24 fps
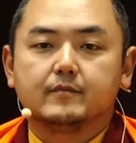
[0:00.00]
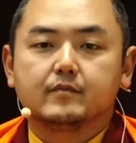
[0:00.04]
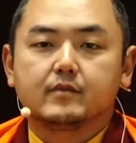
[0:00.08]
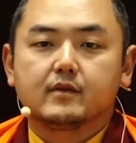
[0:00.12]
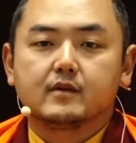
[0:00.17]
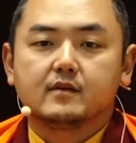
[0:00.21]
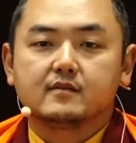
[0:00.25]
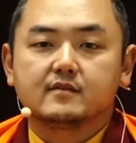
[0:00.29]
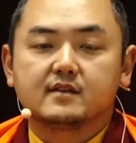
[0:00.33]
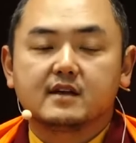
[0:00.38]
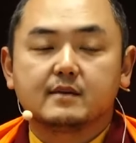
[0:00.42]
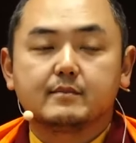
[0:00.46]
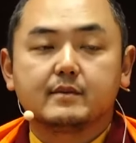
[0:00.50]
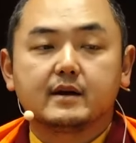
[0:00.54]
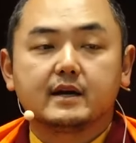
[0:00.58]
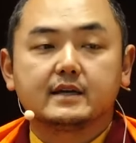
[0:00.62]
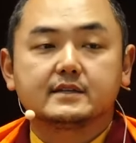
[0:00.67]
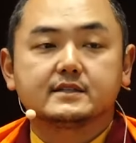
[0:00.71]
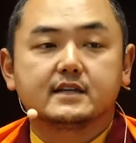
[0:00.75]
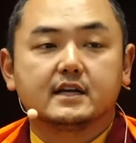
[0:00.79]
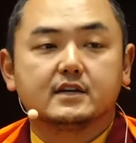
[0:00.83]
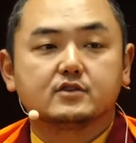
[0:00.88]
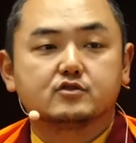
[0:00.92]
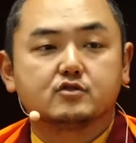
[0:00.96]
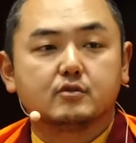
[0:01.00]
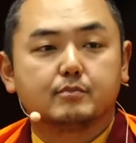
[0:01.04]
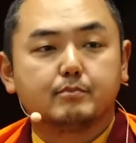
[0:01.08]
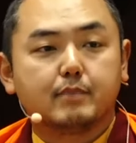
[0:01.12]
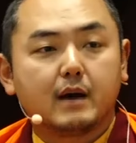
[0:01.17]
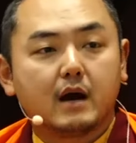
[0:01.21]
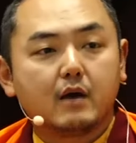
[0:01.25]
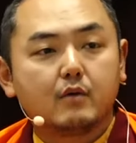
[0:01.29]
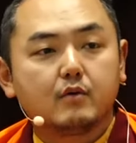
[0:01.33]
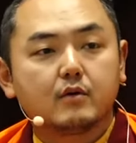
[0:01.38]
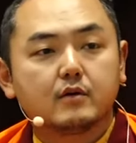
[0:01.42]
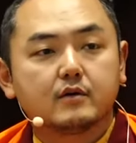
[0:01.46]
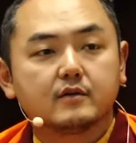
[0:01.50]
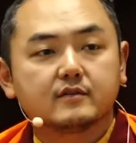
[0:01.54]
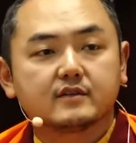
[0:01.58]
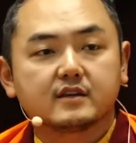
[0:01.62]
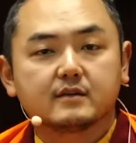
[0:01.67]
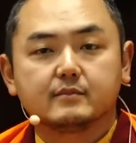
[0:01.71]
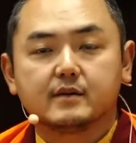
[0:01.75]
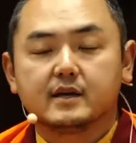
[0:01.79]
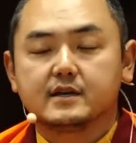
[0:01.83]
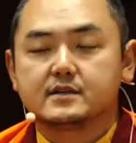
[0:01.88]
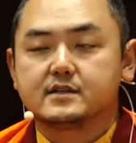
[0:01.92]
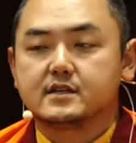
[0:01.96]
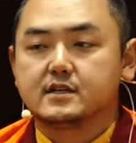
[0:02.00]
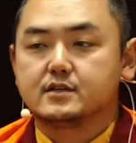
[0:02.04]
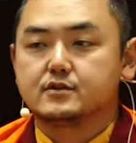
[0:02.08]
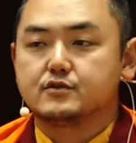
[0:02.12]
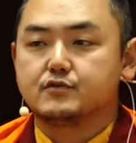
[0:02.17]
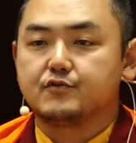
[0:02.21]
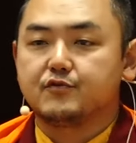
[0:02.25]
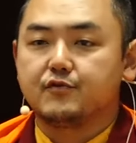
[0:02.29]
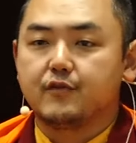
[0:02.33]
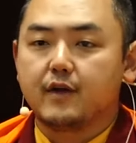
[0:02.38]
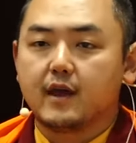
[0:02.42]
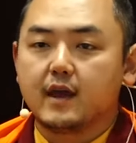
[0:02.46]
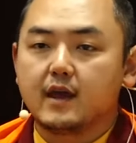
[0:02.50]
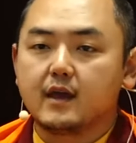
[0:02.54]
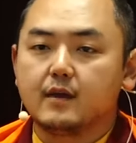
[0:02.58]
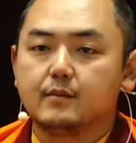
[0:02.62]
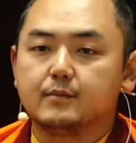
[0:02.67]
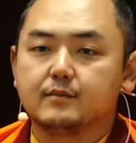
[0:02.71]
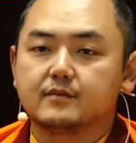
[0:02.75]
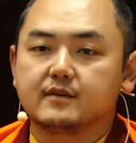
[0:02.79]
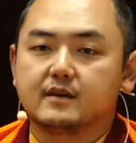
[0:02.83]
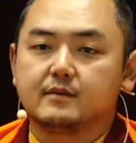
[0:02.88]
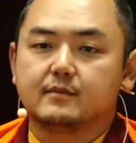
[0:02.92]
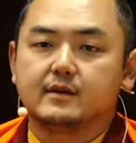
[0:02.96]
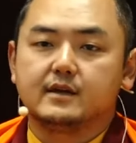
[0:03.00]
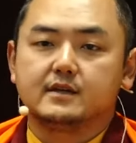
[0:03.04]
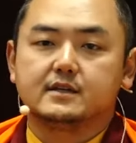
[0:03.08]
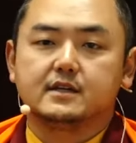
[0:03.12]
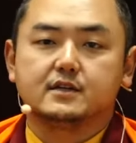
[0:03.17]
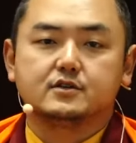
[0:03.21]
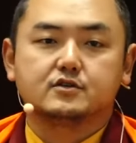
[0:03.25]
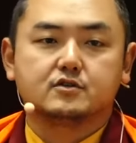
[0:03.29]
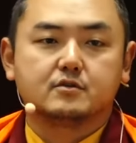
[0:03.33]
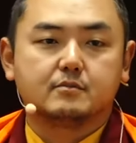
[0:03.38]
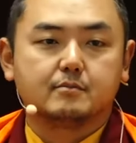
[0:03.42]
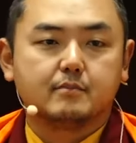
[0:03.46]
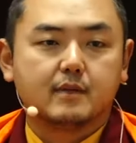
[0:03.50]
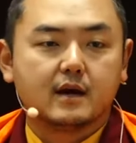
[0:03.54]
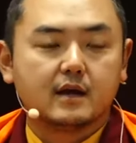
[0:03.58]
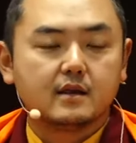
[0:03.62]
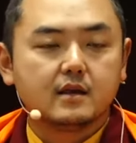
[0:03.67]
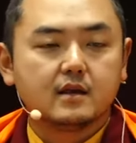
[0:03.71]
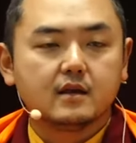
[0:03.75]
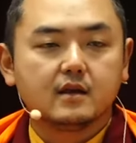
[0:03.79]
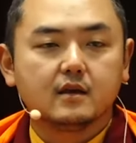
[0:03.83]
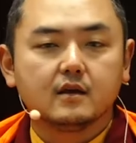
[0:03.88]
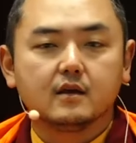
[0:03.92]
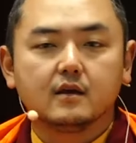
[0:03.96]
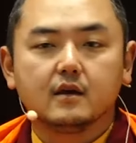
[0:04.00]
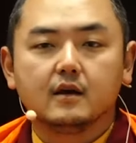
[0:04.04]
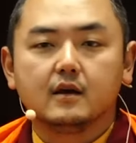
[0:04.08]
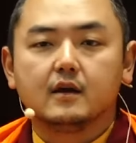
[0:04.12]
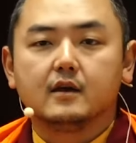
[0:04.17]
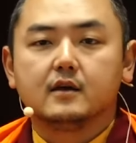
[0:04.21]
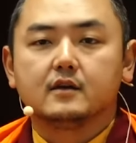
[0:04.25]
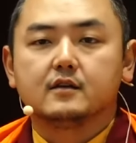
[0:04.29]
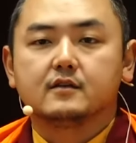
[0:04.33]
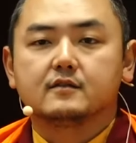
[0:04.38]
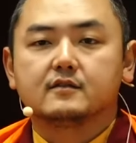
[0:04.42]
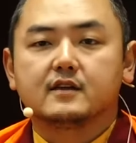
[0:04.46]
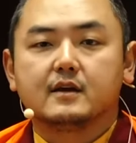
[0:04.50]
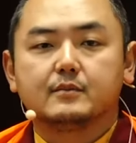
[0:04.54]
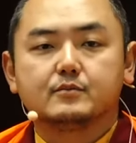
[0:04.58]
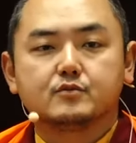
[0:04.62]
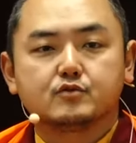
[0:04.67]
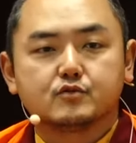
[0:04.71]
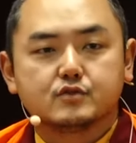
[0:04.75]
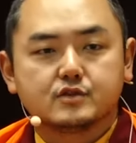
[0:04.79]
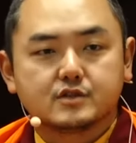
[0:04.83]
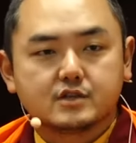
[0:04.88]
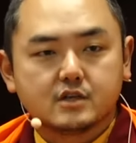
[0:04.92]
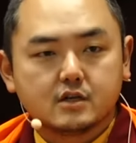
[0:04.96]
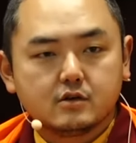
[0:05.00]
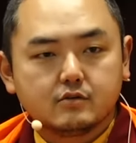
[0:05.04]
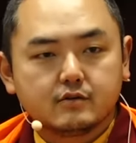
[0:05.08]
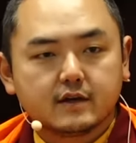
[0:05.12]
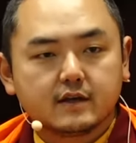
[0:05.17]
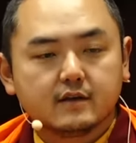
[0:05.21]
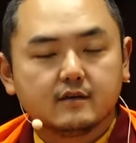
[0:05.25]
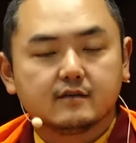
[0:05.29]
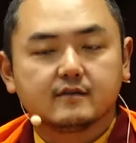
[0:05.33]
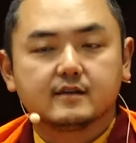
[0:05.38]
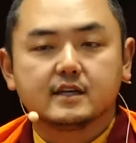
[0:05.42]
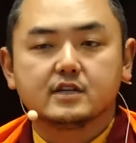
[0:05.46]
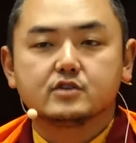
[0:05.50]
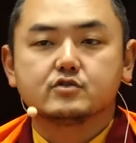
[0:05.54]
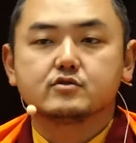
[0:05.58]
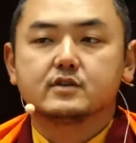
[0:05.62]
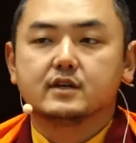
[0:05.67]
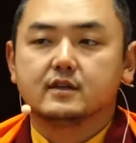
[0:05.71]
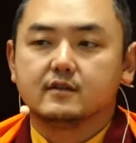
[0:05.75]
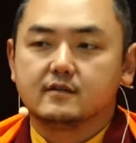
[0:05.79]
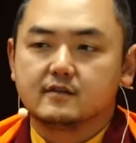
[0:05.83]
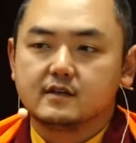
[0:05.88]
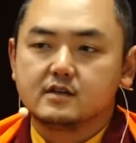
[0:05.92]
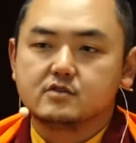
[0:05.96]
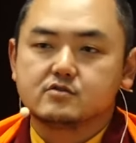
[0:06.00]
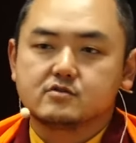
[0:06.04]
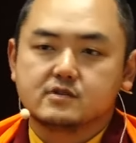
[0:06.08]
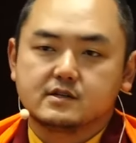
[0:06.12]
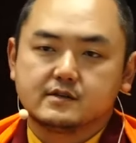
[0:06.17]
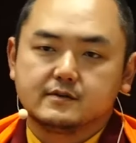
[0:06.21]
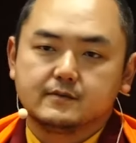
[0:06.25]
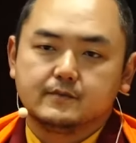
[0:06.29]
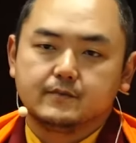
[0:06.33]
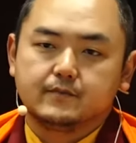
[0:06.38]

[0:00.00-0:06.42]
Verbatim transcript: Some are attached to power, some are attached to fame, some are attached to money, some to children, etc., etc.